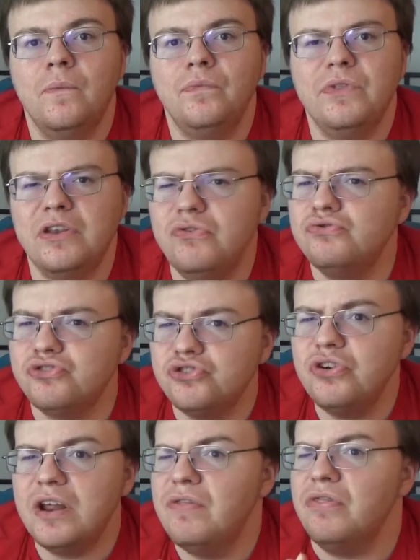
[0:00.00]
and you
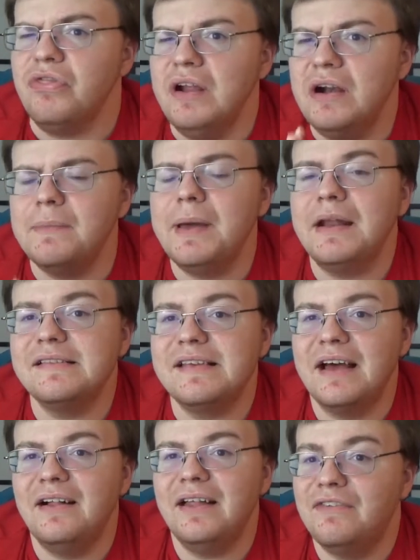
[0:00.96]
should, in theory, be able to
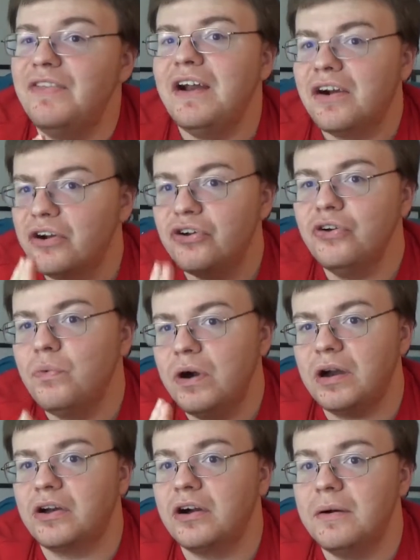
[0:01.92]
tell if they are a good
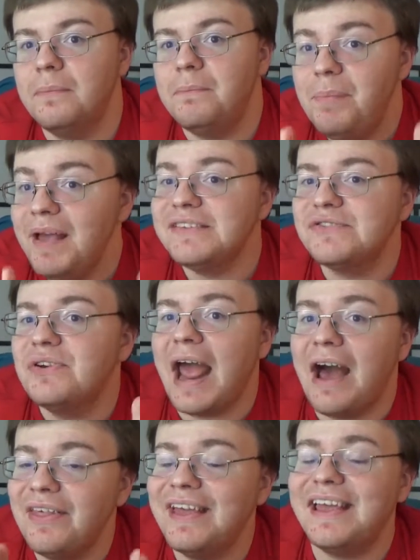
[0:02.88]
worker based on
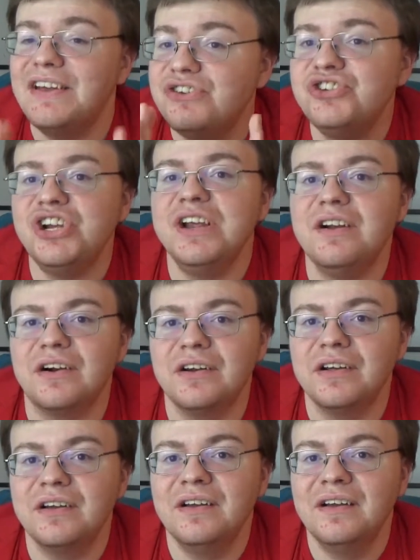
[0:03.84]
how they get
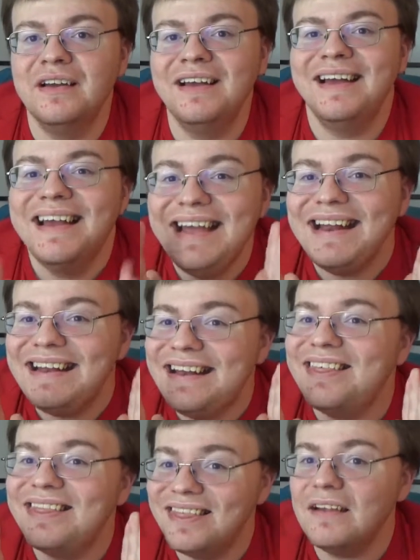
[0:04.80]
cheered. In
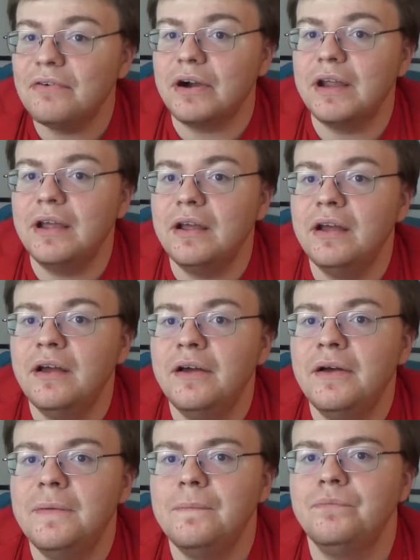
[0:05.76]
theory.
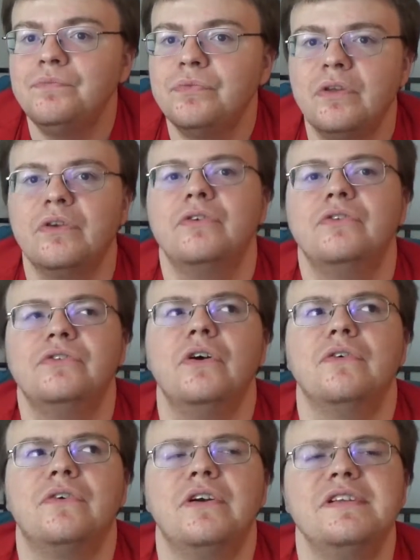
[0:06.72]

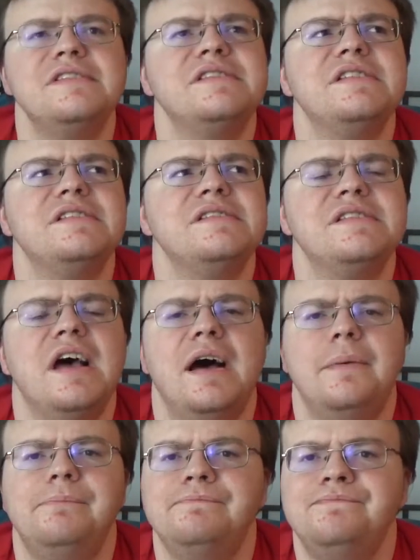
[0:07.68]
So, for instance,
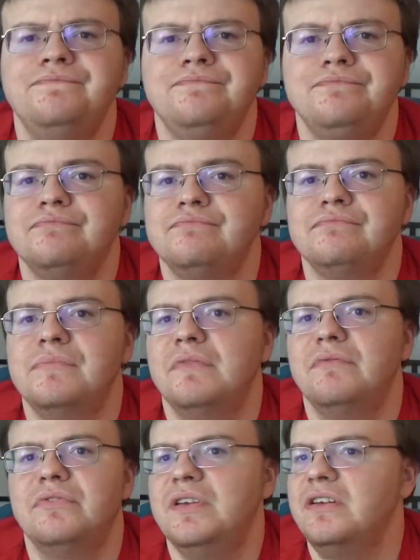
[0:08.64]

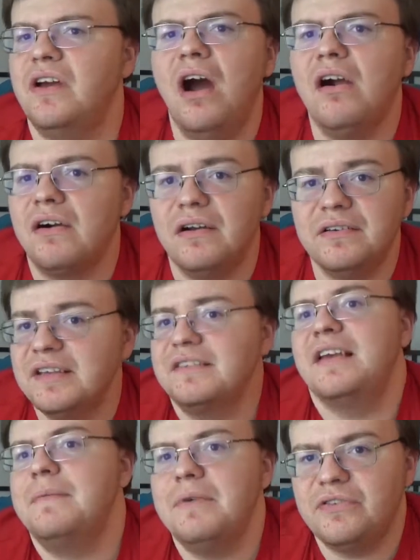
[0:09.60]
Sin Cara
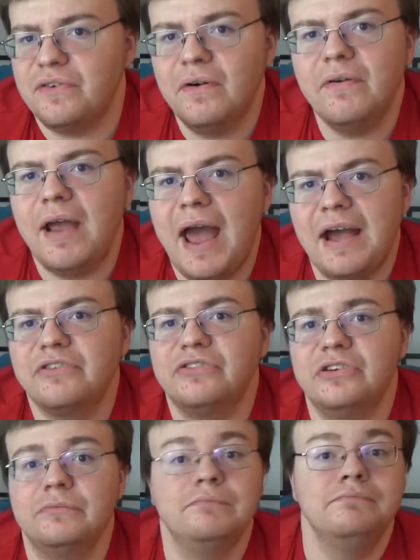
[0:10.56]
doesn't get much of a
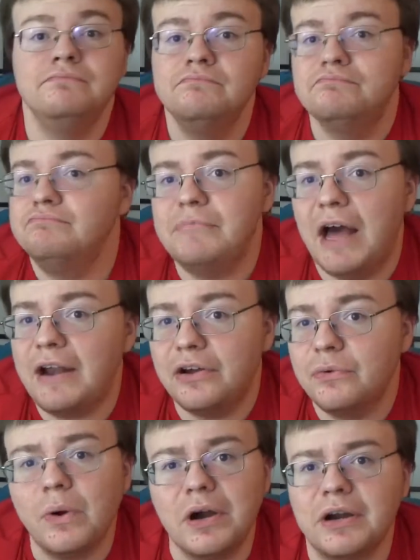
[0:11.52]
reaction. Not a
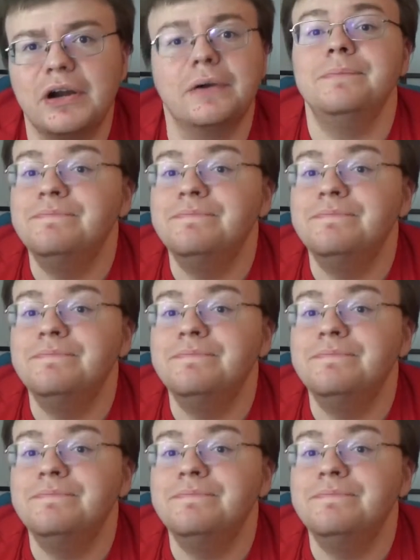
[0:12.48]
good worker.